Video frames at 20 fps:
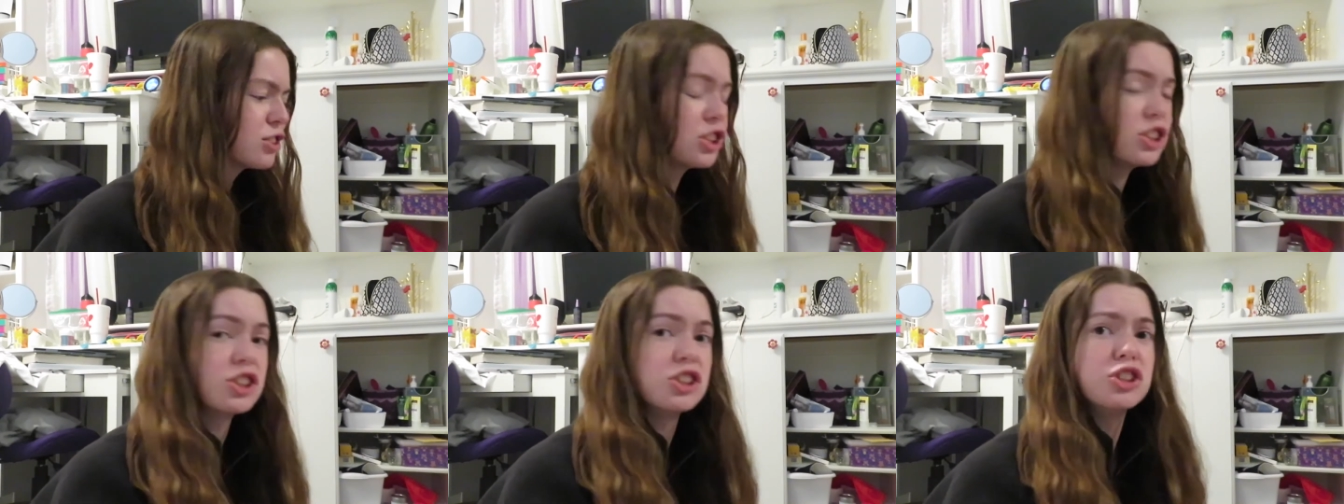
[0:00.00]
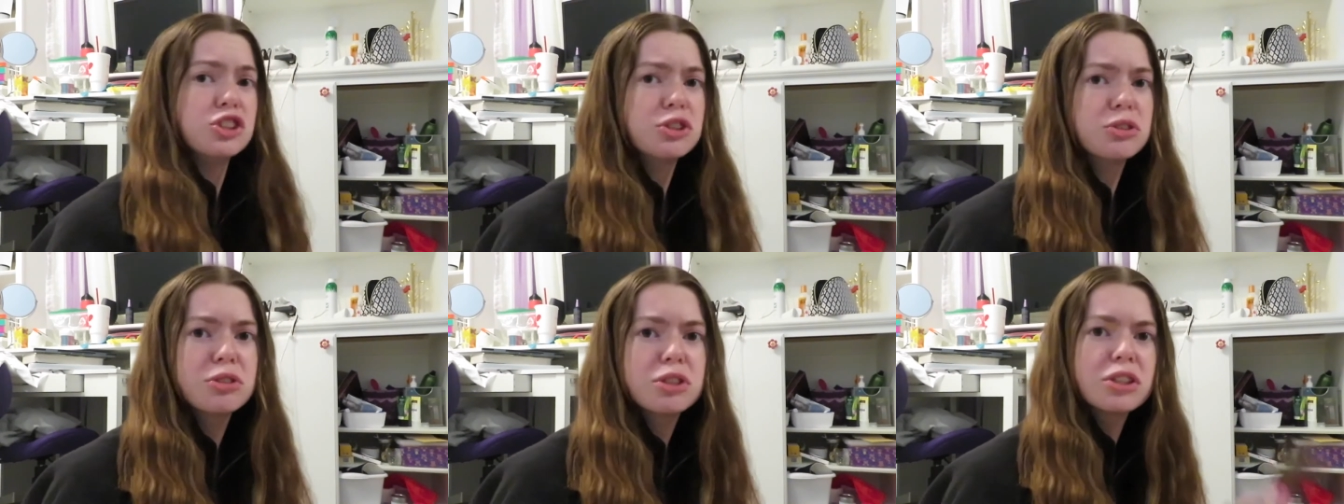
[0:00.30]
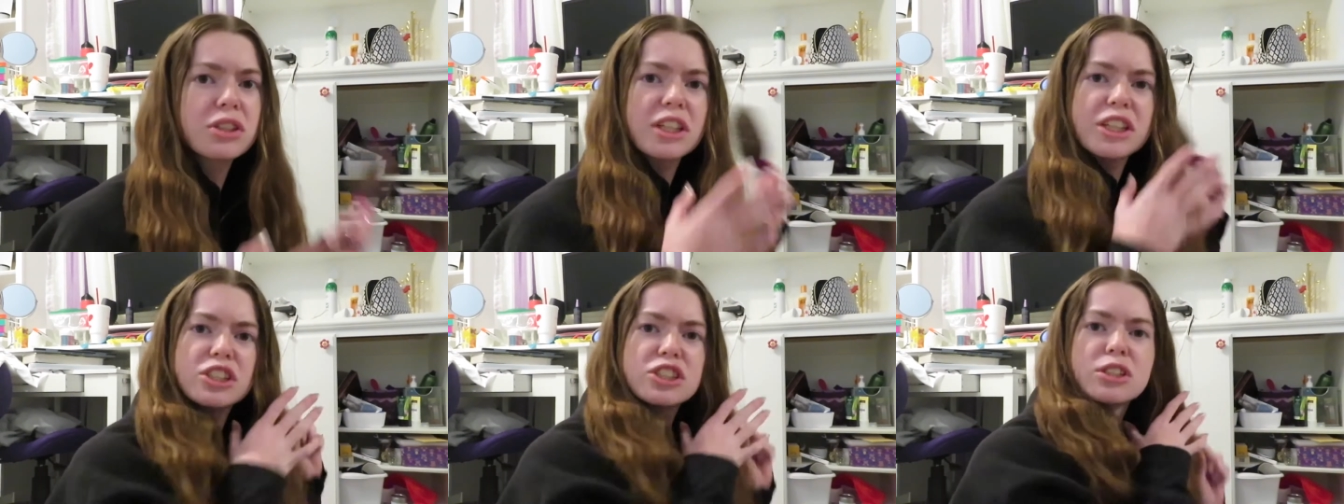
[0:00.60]
she's a
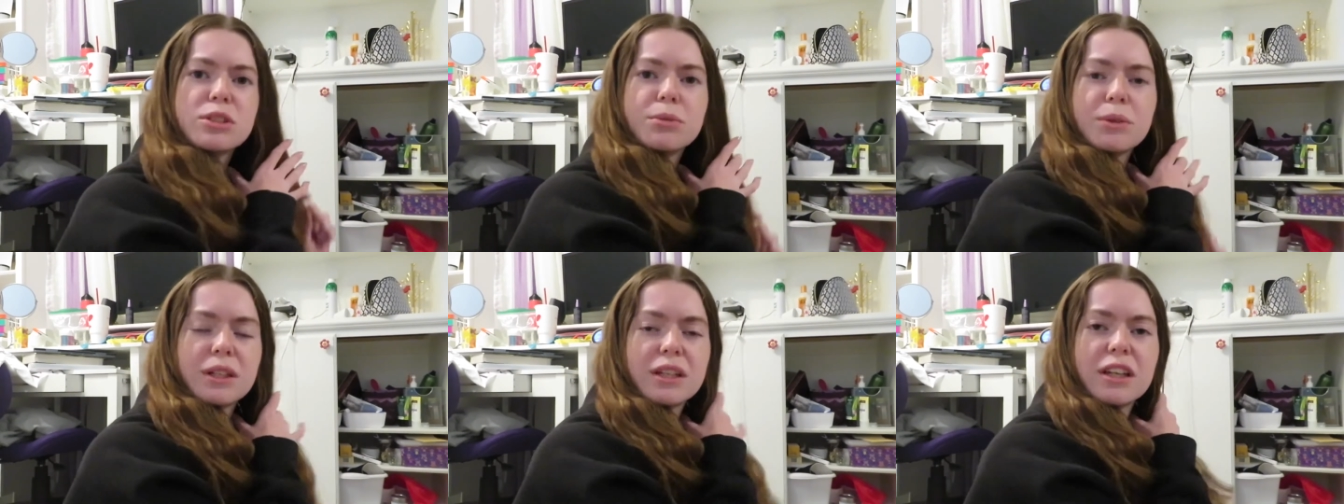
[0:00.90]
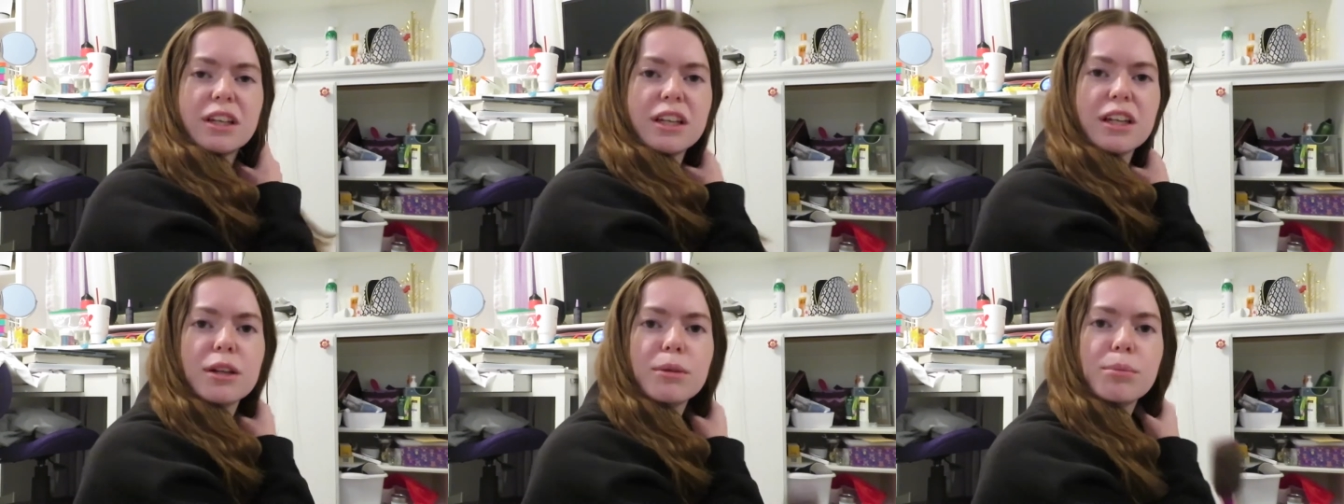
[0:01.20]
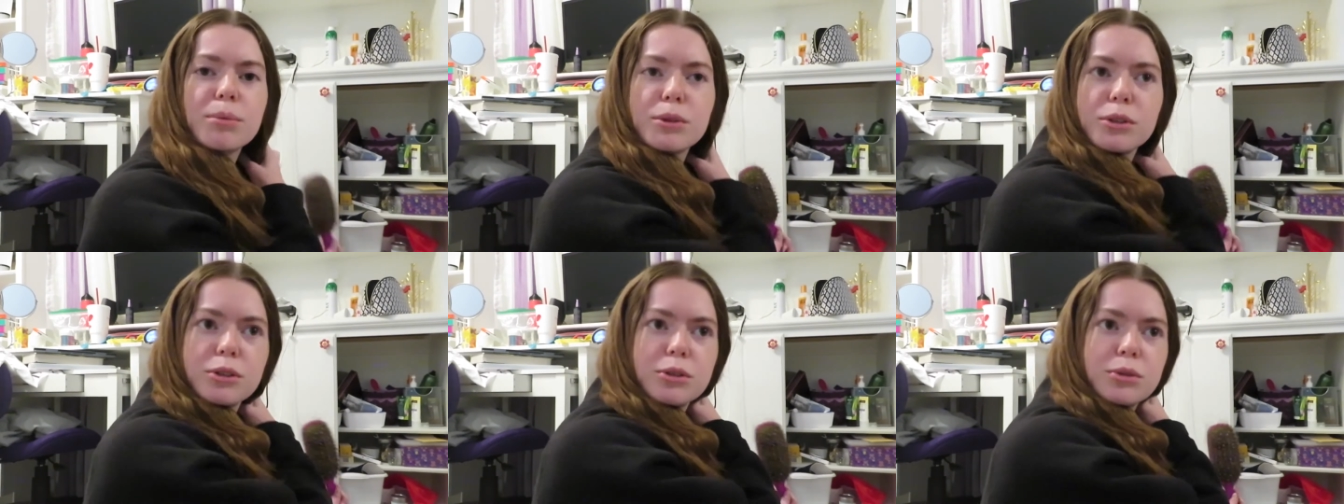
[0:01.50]
junior like she wouldn't need a
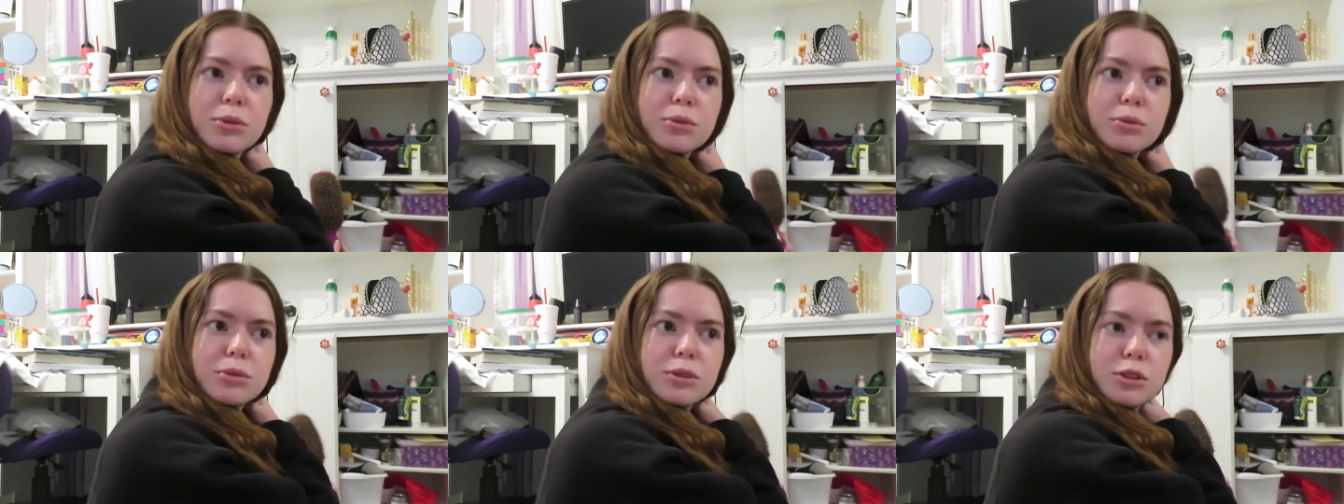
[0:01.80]
blue